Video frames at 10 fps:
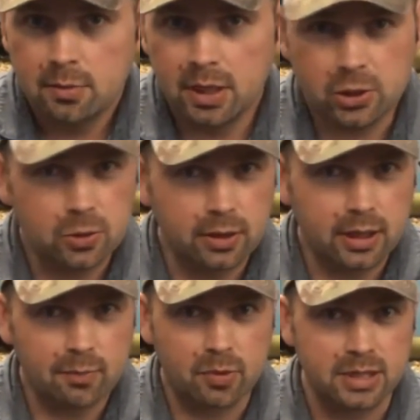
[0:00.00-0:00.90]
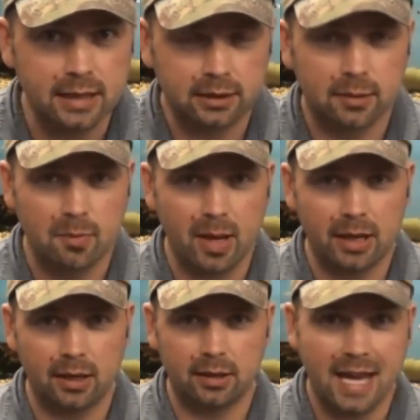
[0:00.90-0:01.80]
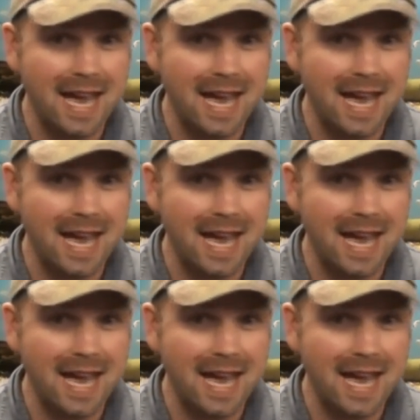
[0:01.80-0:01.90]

Make sure that I present them better,